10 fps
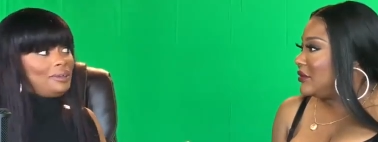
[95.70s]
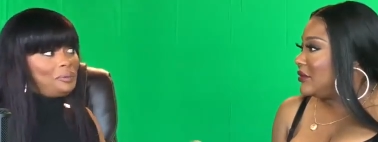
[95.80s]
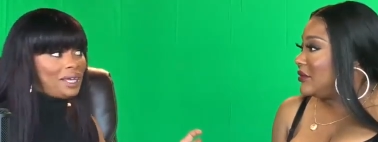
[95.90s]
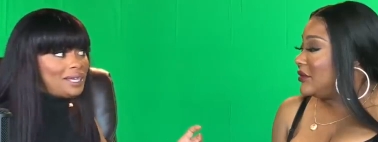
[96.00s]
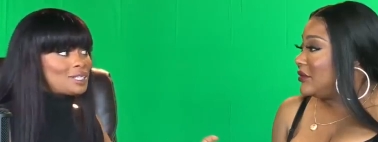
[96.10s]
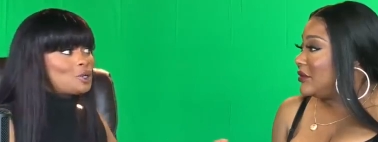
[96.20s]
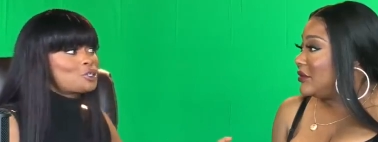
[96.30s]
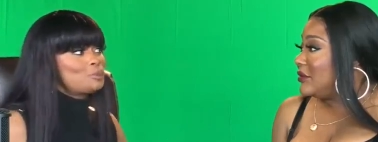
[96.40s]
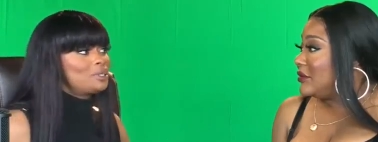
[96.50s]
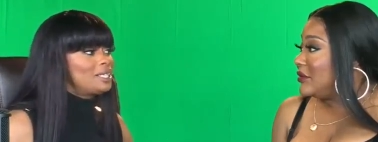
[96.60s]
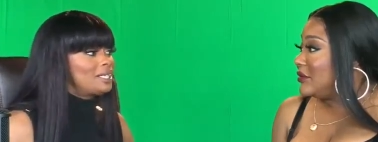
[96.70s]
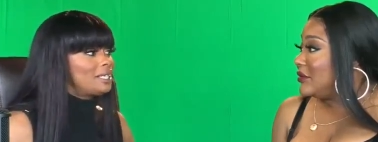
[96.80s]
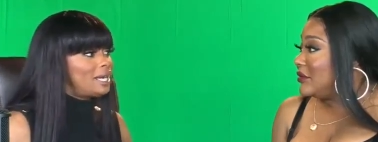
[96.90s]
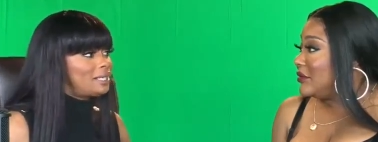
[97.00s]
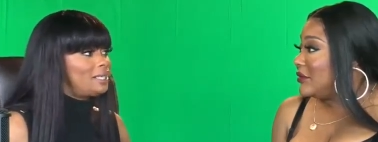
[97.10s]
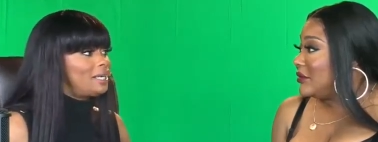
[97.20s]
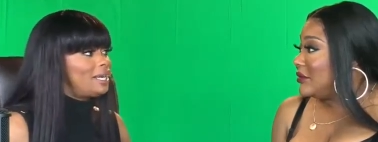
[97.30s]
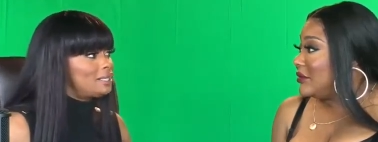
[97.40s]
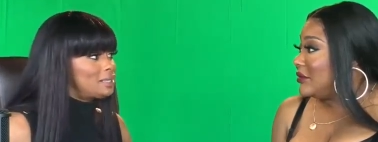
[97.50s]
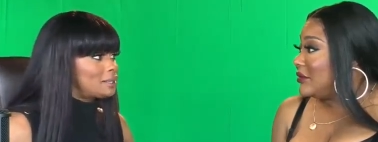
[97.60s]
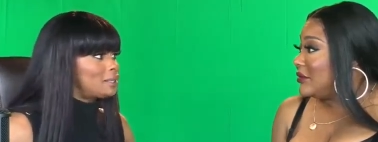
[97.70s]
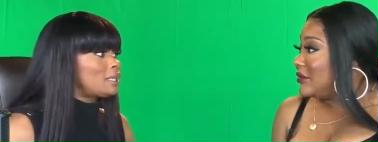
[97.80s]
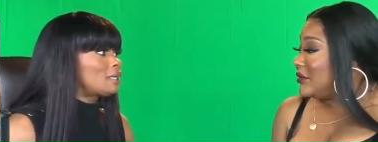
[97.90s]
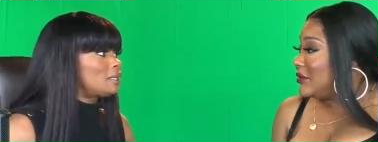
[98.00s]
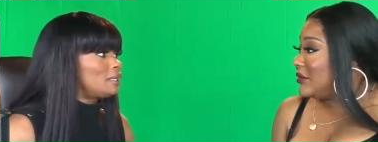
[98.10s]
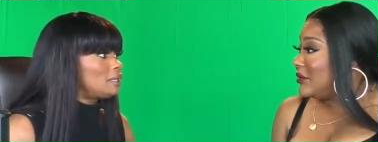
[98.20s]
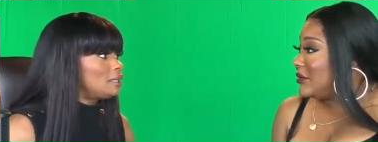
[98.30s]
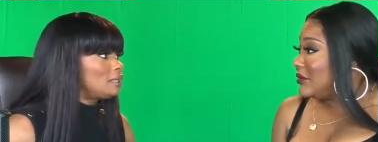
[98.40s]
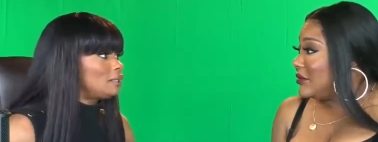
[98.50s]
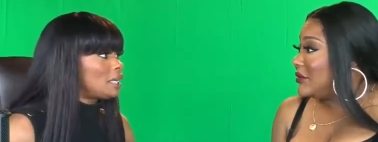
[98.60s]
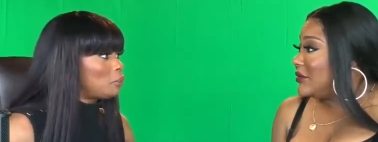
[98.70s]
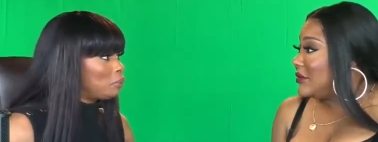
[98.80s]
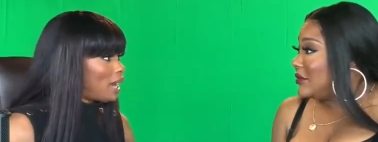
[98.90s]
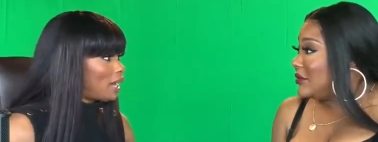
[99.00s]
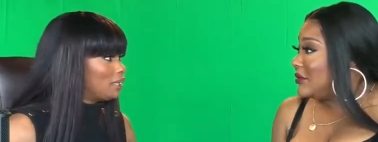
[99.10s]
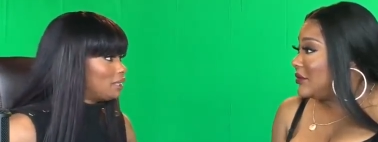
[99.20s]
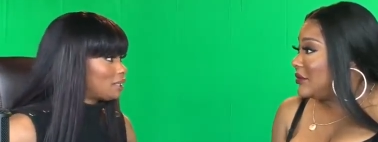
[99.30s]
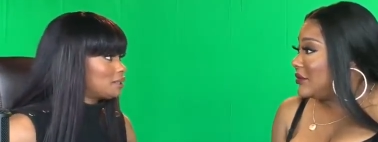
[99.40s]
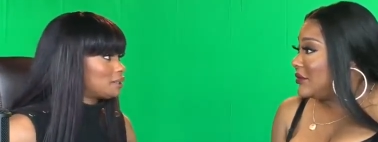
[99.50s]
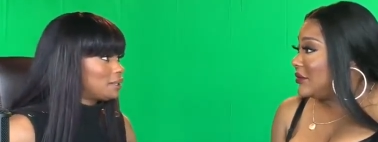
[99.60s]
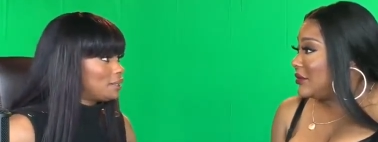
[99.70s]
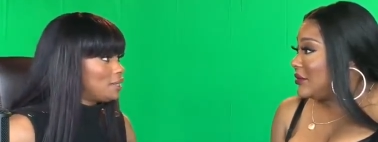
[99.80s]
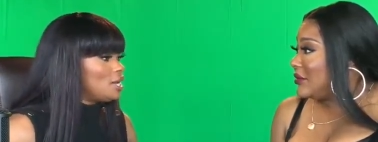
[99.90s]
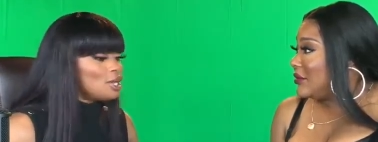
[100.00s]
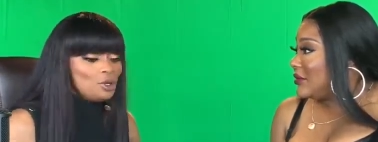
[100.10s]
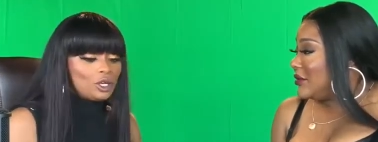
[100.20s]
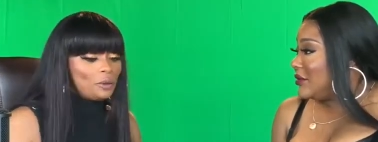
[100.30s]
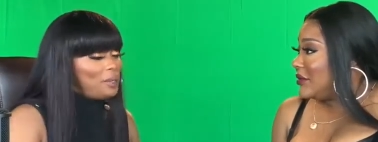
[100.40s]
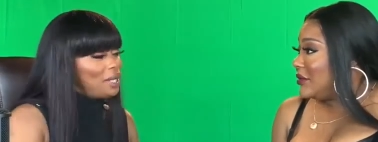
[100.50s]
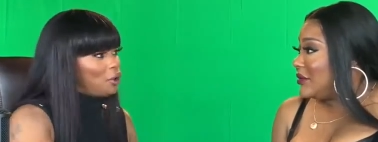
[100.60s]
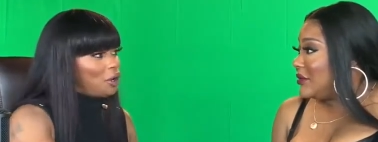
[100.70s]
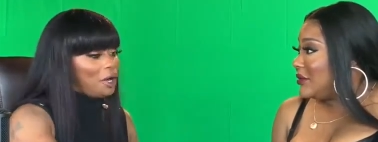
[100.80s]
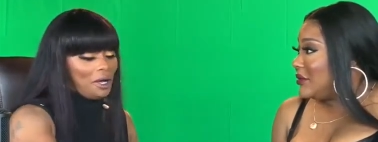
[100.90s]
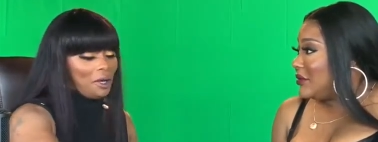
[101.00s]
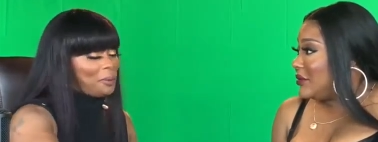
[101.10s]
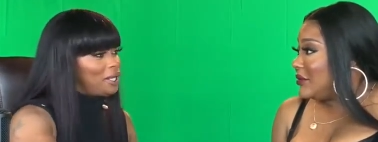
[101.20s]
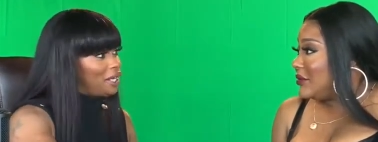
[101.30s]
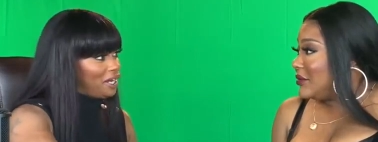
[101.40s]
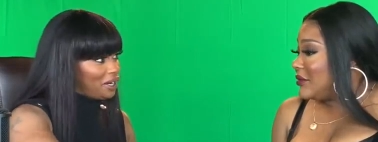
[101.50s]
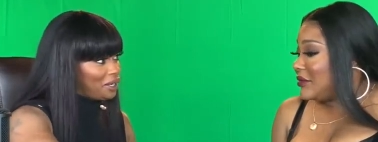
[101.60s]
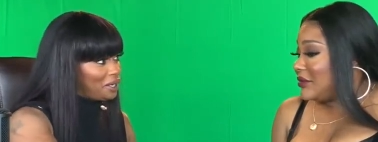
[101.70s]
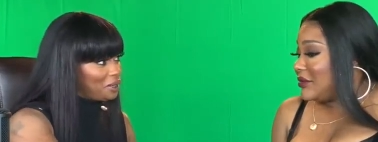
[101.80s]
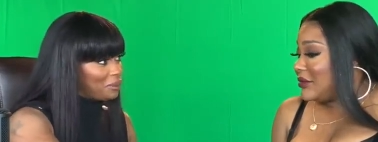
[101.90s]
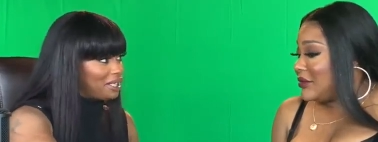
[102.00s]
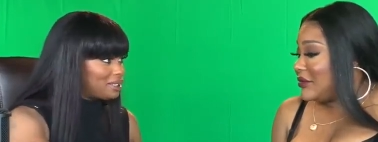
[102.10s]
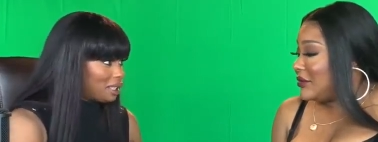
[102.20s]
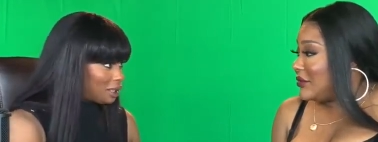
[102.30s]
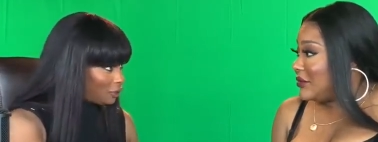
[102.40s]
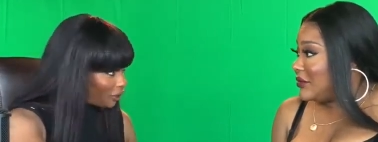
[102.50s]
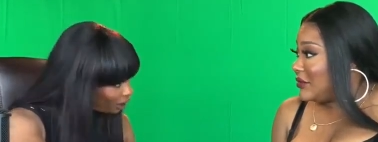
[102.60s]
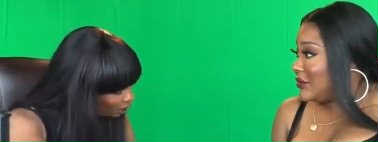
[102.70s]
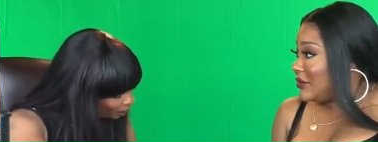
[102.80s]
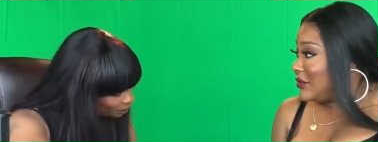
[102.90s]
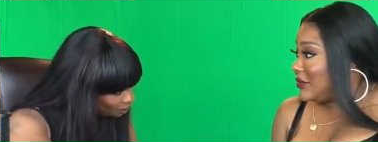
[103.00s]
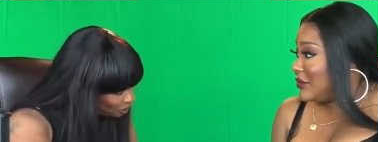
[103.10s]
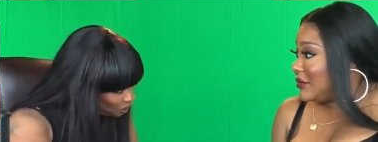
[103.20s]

Speaker 1: being socially connected and disconnected. That black list. You could be uh, up here, but it's a gray list